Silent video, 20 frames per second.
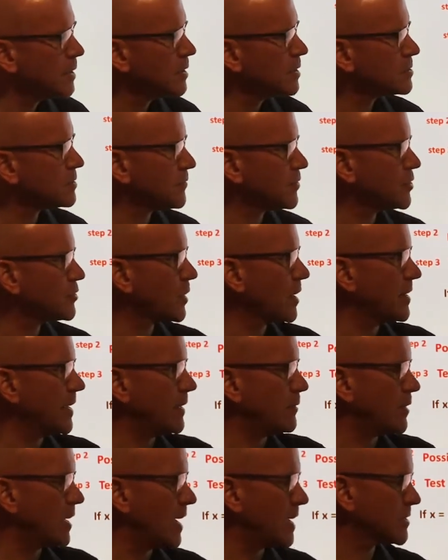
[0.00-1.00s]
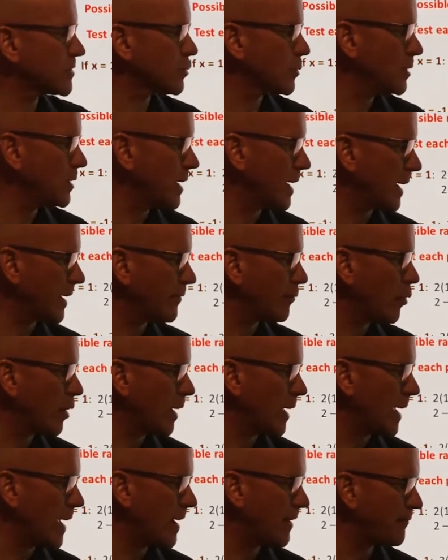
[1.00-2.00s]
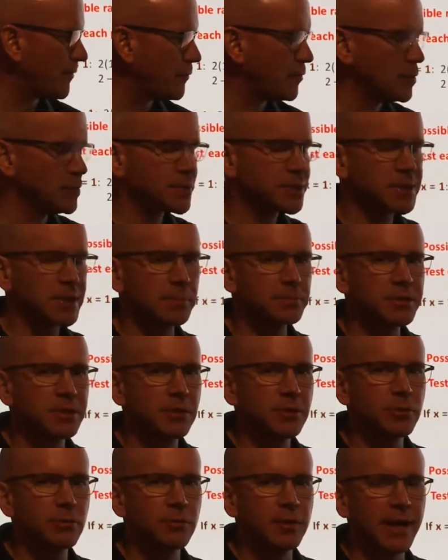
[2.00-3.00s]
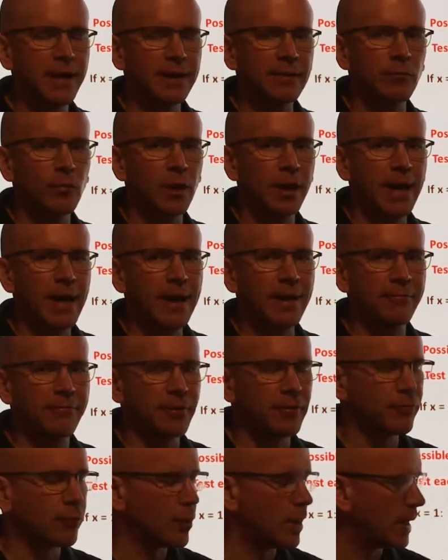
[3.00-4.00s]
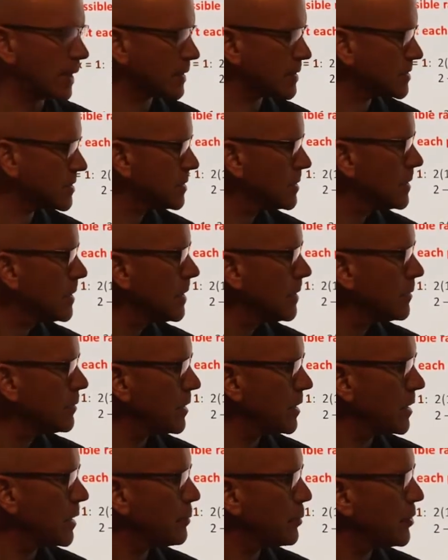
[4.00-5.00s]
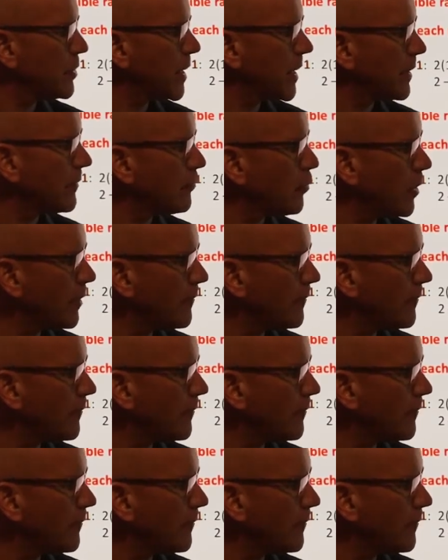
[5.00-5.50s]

So if you try that last one, negative 1 half, if you substitute negative 1 half in for x, you end up with negative 1